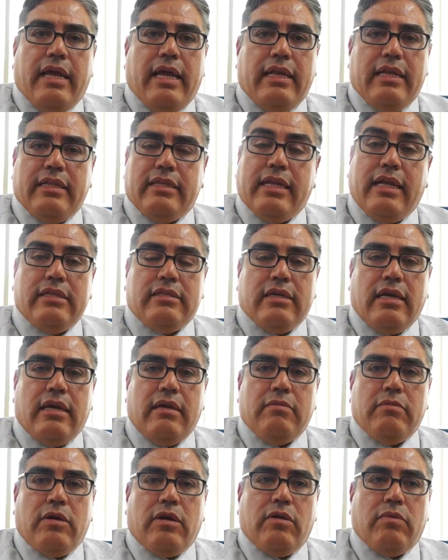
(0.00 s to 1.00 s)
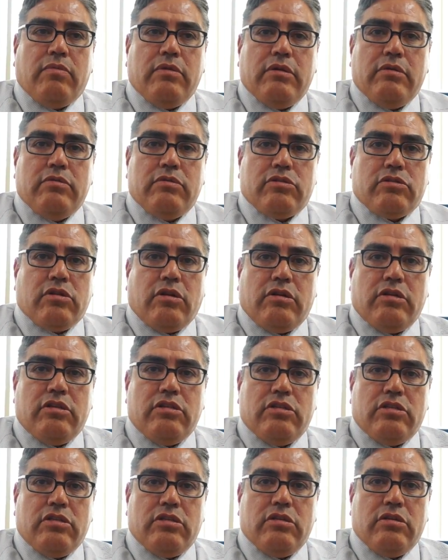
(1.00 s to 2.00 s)
And at that time, we were
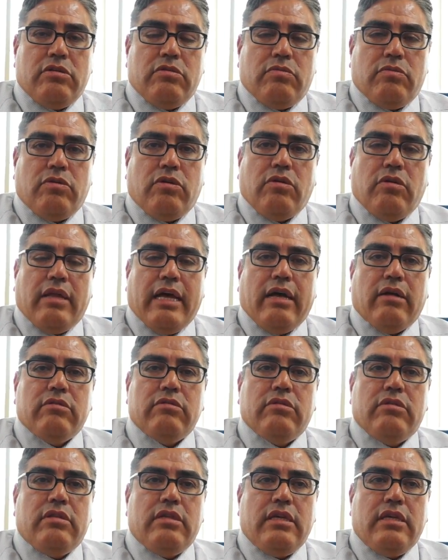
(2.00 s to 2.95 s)
starting to roll out